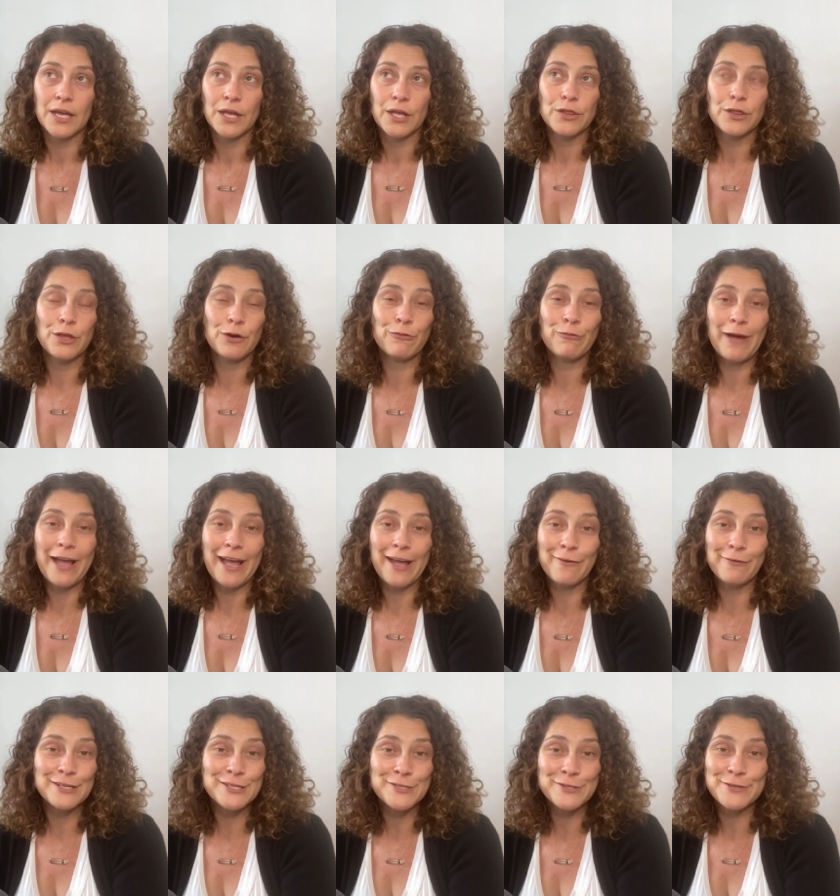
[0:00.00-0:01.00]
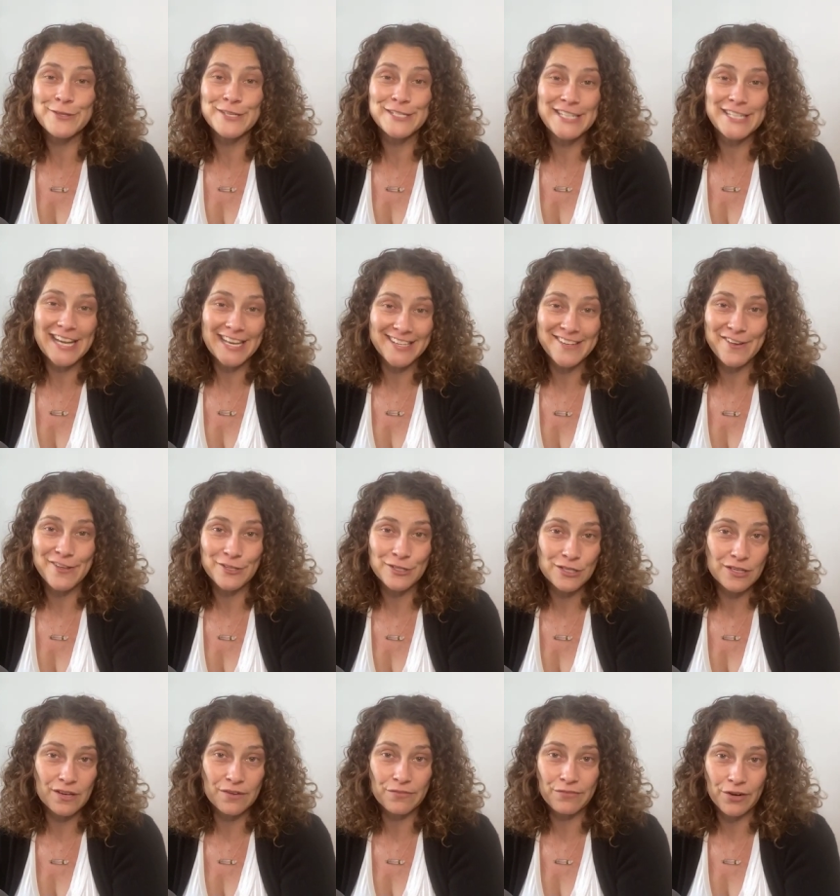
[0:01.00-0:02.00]
the way we do the
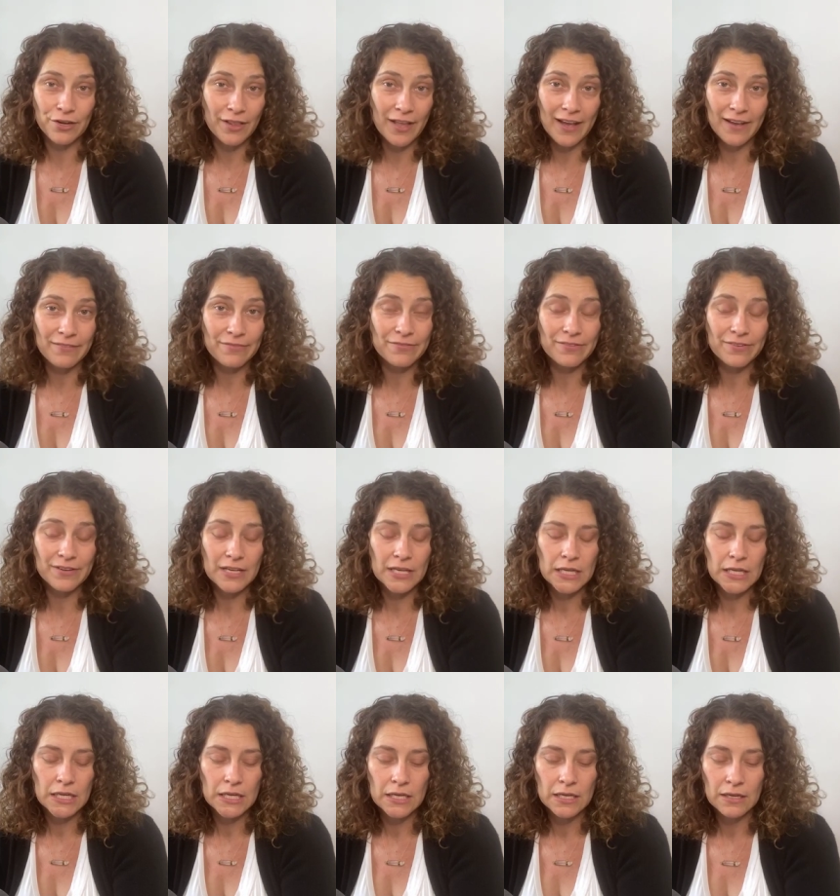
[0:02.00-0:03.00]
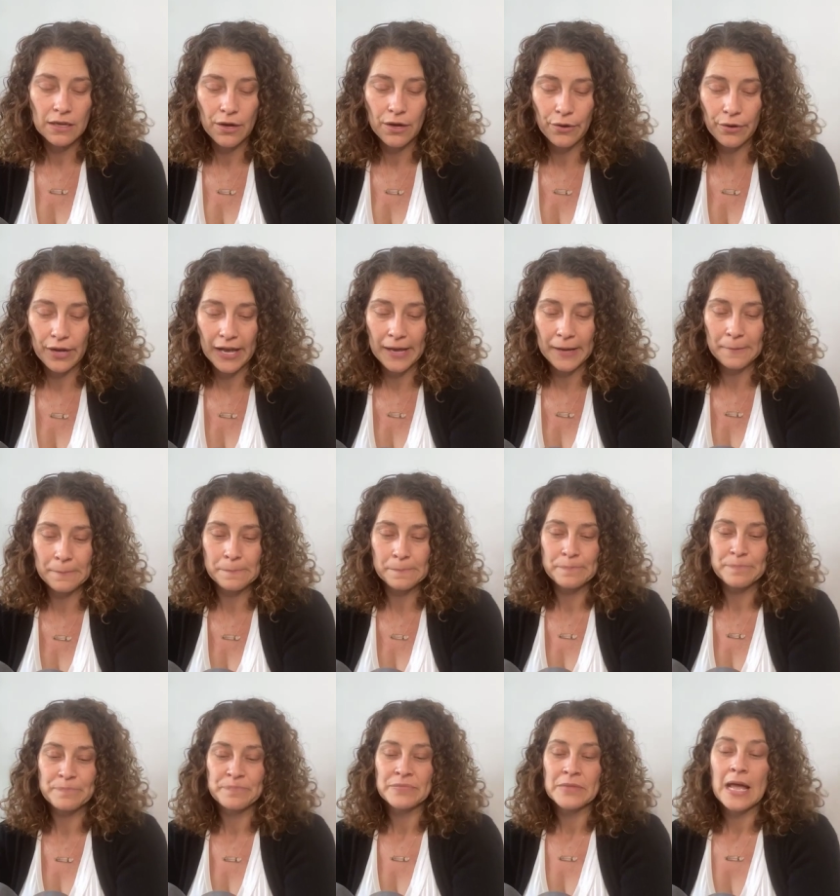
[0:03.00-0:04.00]
technology of our life, okay?
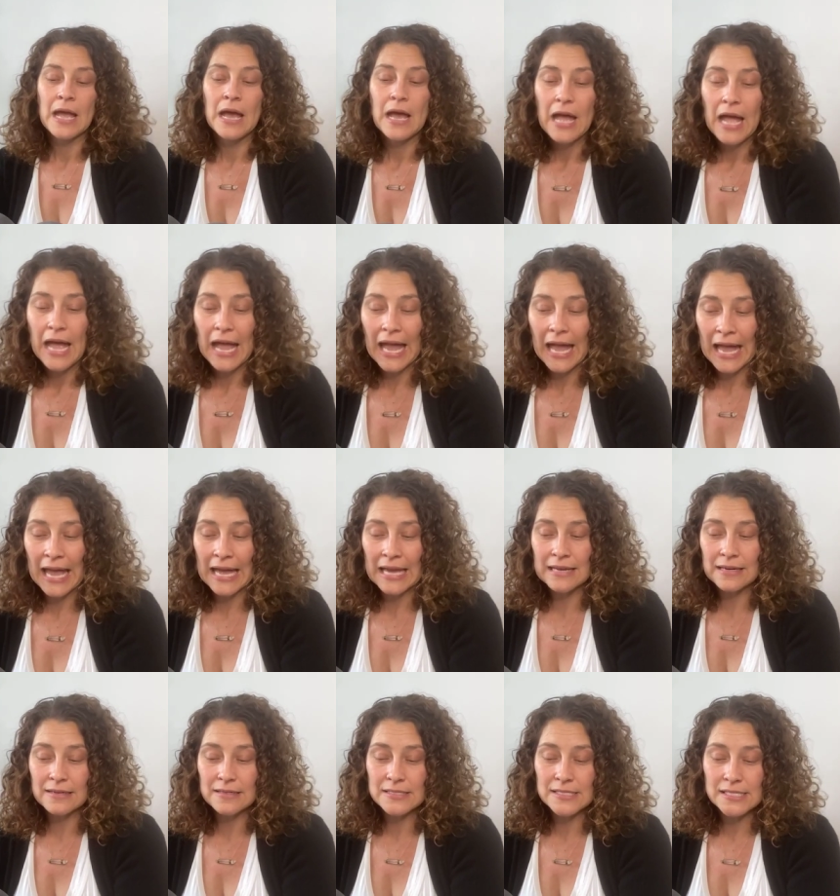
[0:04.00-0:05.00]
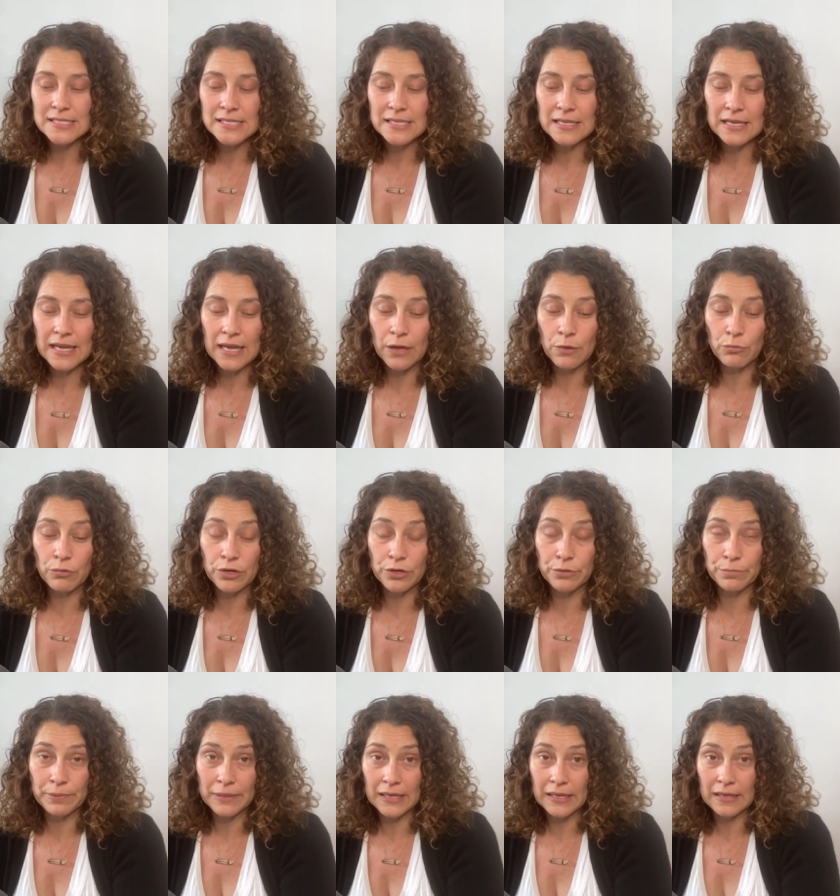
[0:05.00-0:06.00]
And it will
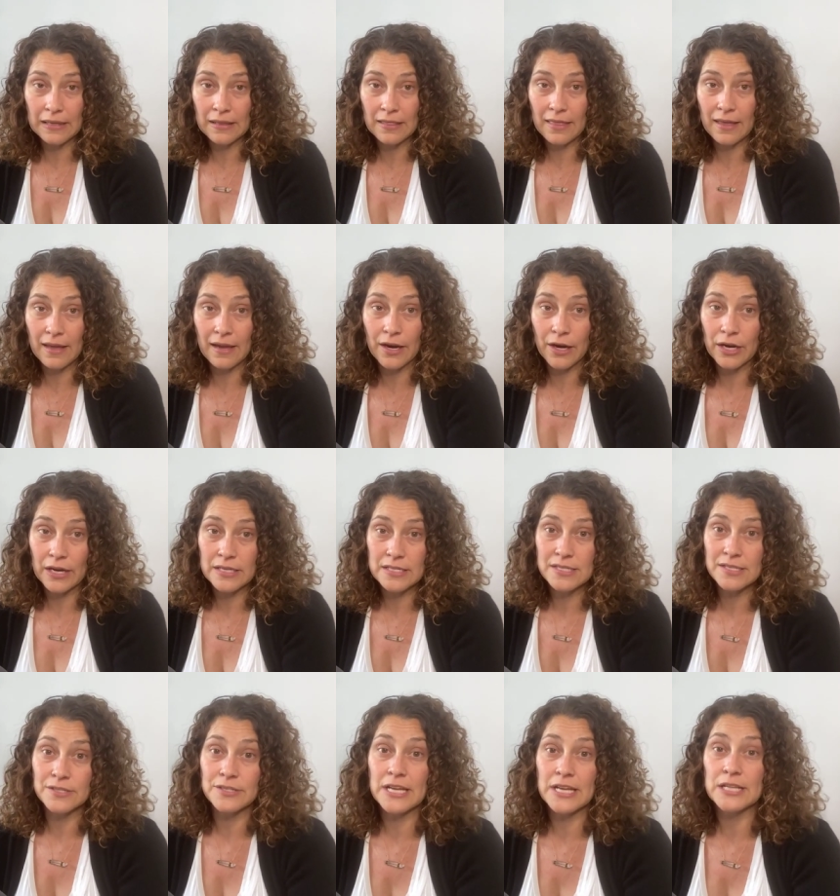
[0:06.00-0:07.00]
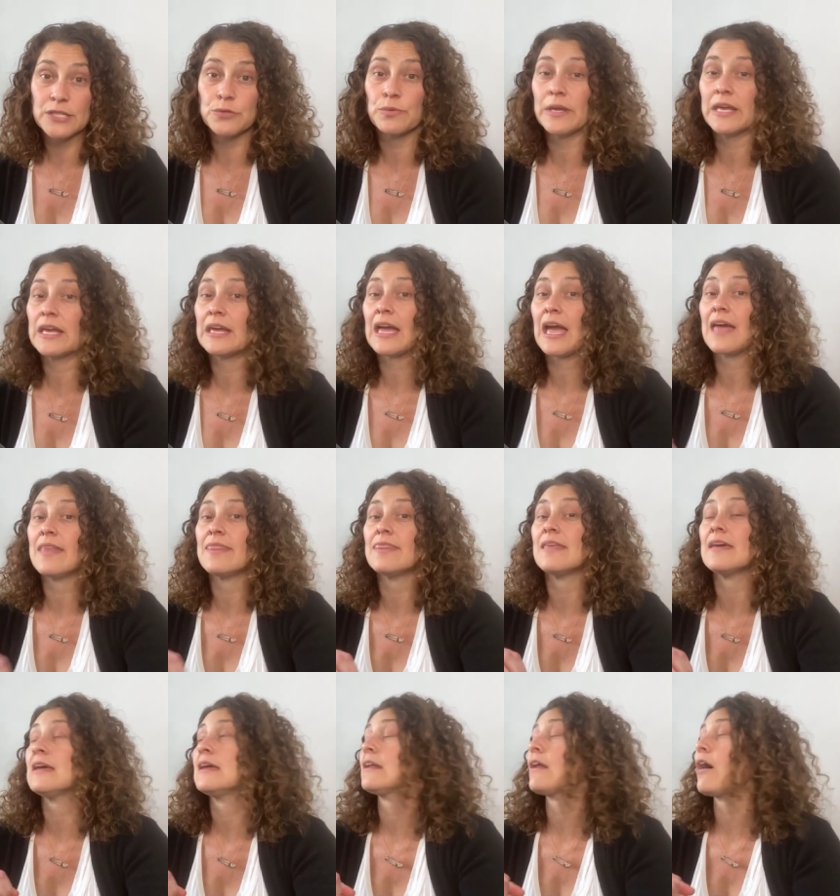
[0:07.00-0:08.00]
be there until next week. And then